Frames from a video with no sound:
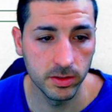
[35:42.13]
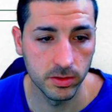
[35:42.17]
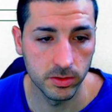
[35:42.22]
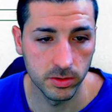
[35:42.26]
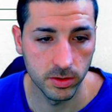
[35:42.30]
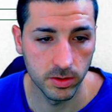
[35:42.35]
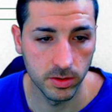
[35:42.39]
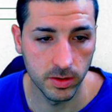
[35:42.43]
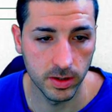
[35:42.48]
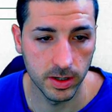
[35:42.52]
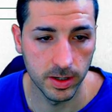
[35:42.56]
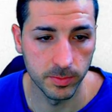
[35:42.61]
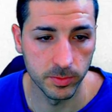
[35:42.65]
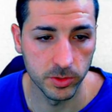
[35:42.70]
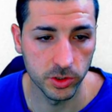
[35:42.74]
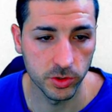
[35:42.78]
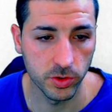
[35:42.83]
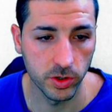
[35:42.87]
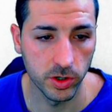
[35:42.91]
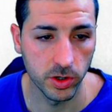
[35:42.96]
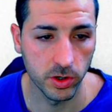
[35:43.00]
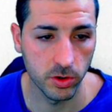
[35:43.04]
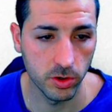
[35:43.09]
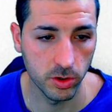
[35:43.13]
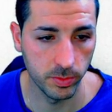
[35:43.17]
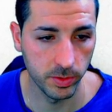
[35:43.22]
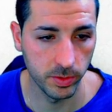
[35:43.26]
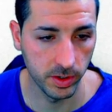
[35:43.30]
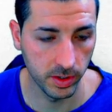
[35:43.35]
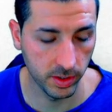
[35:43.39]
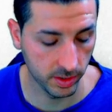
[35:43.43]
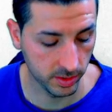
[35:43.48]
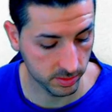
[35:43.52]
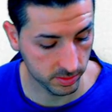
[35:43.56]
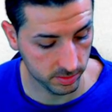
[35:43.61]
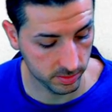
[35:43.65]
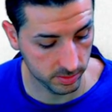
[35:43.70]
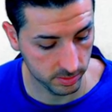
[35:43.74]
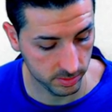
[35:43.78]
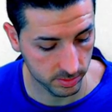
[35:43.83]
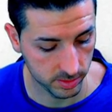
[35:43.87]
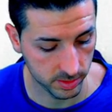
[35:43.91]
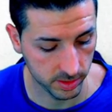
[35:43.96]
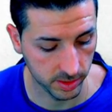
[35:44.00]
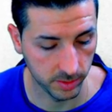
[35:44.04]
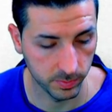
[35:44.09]
So I'm just going to copy these
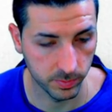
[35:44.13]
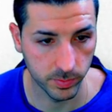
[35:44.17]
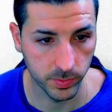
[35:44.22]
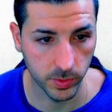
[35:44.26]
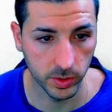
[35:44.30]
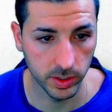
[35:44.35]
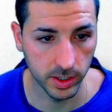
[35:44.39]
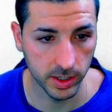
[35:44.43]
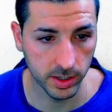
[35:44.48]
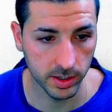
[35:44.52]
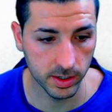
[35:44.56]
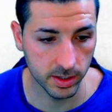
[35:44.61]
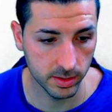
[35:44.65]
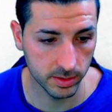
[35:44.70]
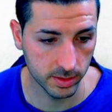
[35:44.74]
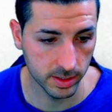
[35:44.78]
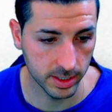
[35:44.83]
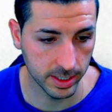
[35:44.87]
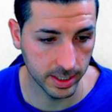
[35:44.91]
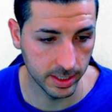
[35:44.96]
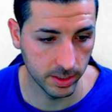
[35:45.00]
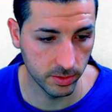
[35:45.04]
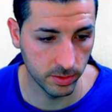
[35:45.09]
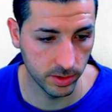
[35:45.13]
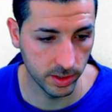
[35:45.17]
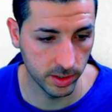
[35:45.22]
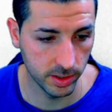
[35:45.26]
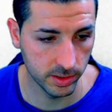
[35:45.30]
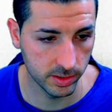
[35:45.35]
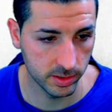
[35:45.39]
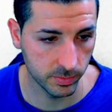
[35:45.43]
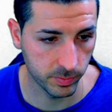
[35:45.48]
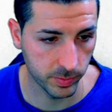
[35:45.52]
three product categories,